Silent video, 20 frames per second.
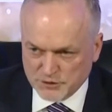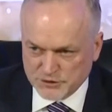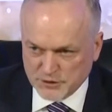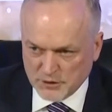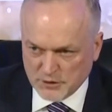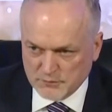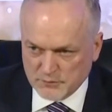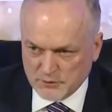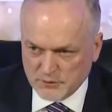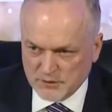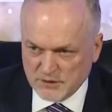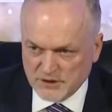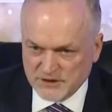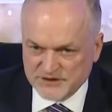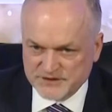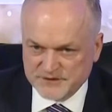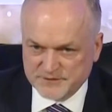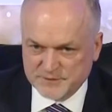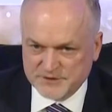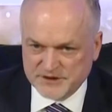the
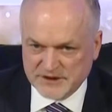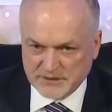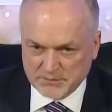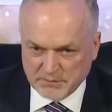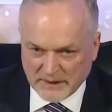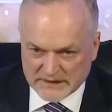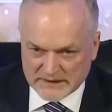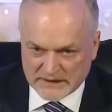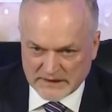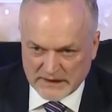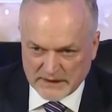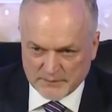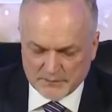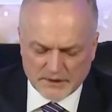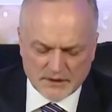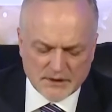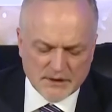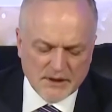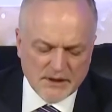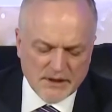freight
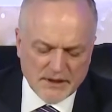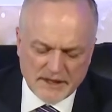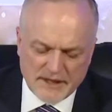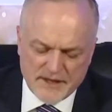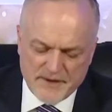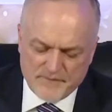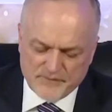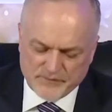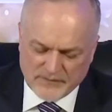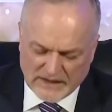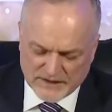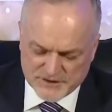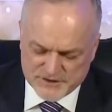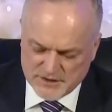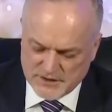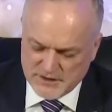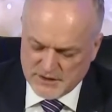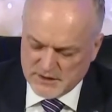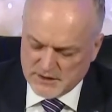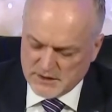volume is
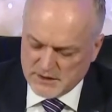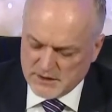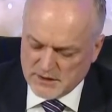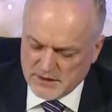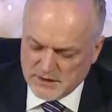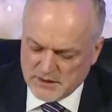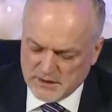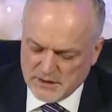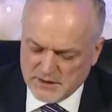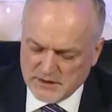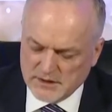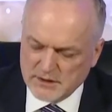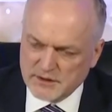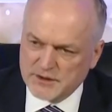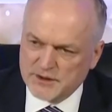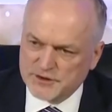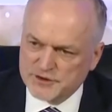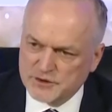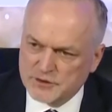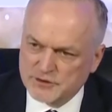back at the level we had
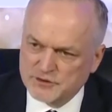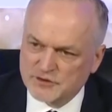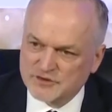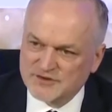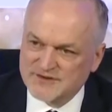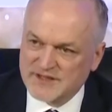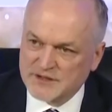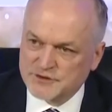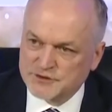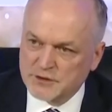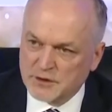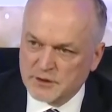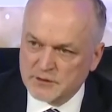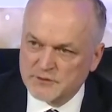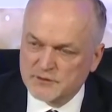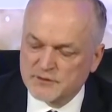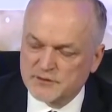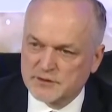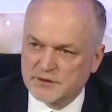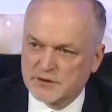prior to
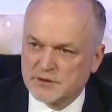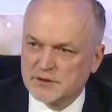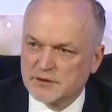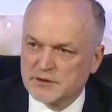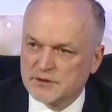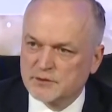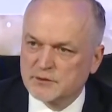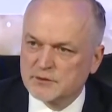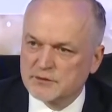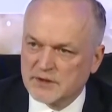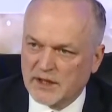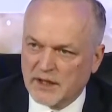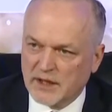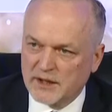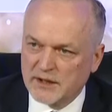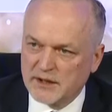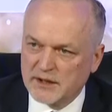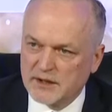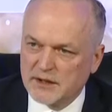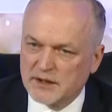the
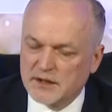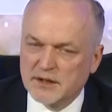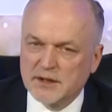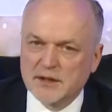pandemic.